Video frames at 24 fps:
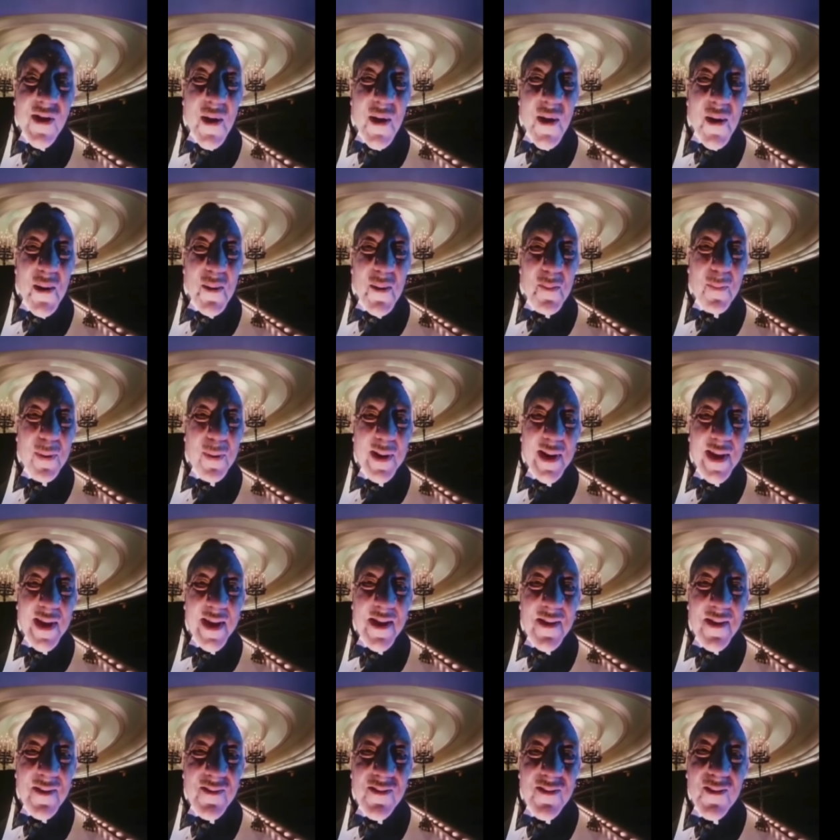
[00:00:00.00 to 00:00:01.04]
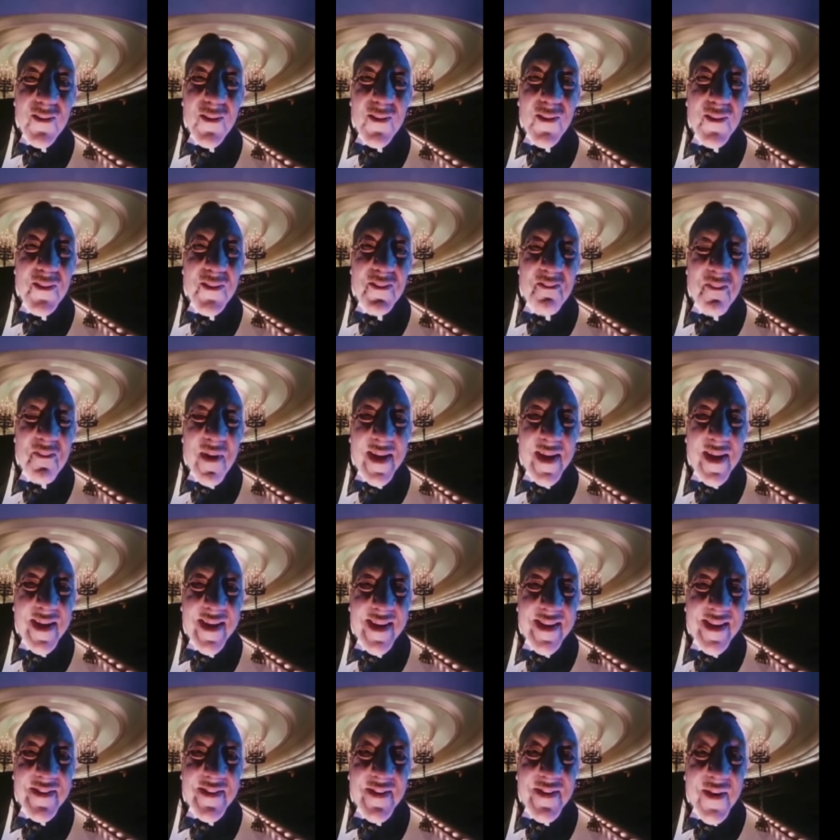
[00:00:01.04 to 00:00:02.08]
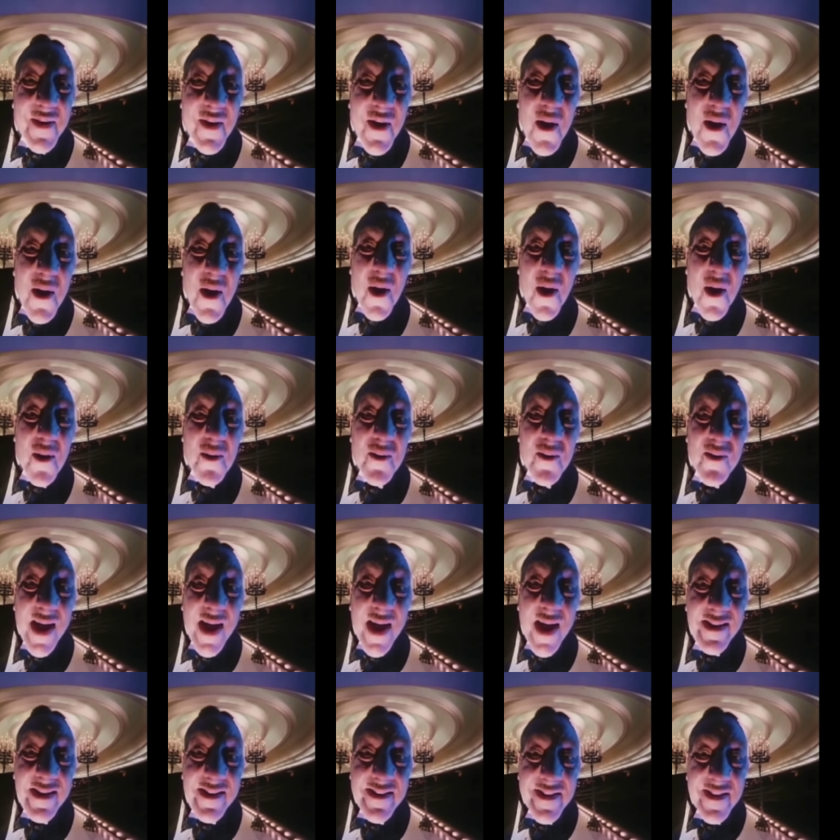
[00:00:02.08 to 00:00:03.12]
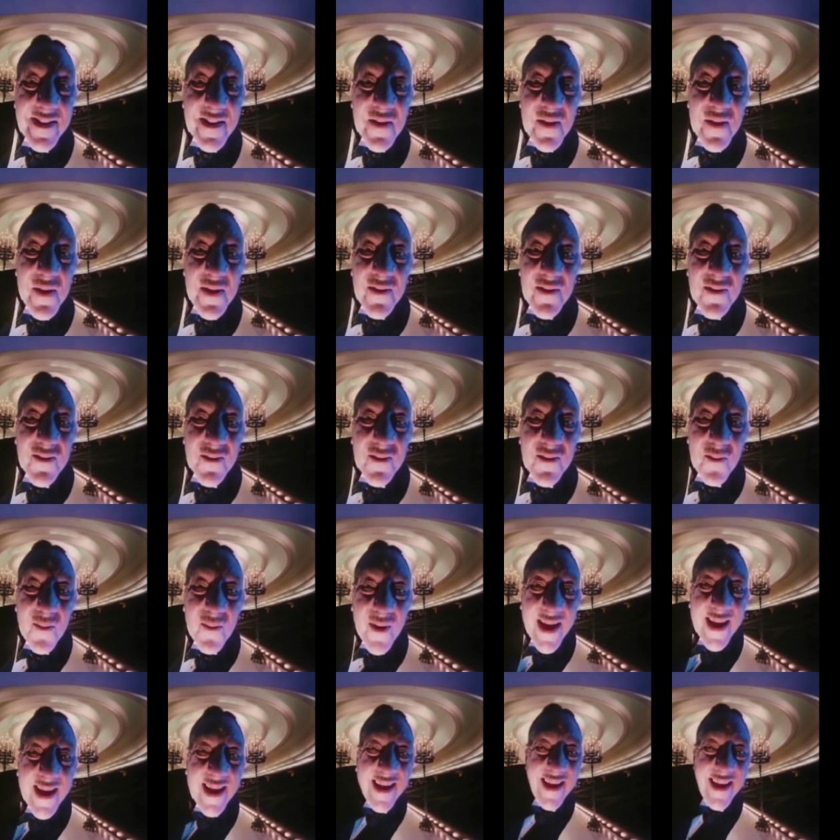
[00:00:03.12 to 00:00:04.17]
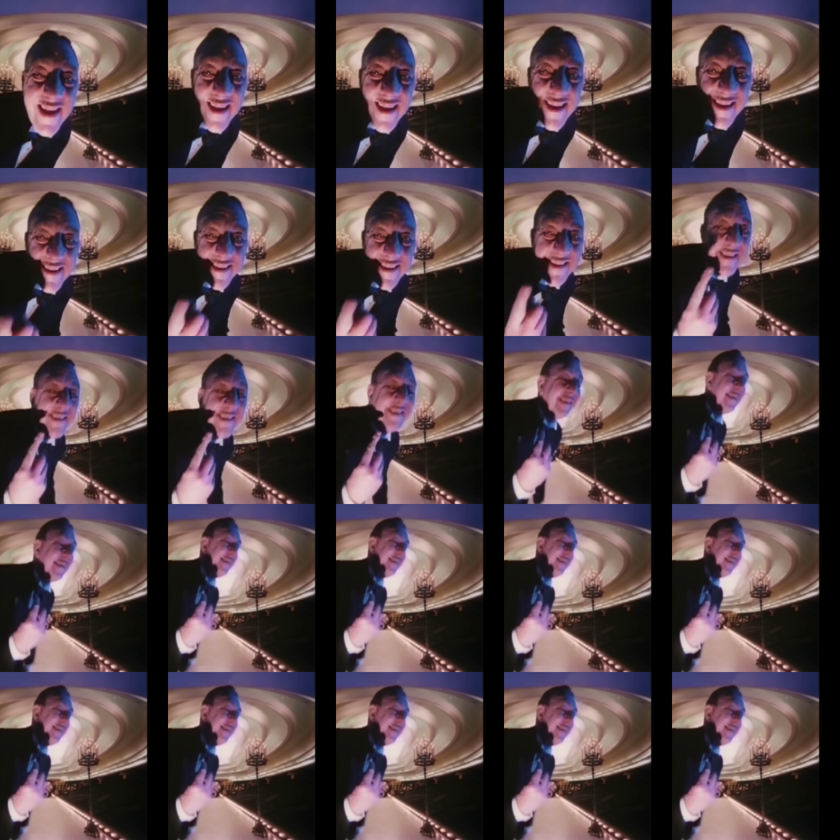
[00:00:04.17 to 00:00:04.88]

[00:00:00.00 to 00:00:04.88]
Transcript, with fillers: 1984 meets a Monty Python sketch. Its darkly comedic